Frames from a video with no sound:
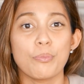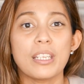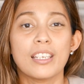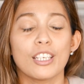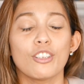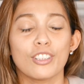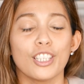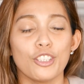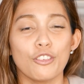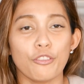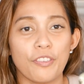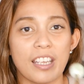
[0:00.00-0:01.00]
May ganun din
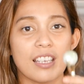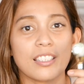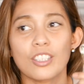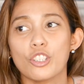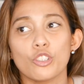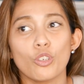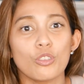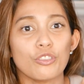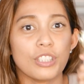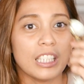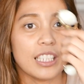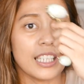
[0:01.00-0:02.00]
yung face, and you don't
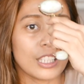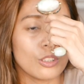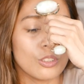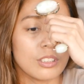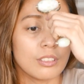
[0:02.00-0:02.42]
really get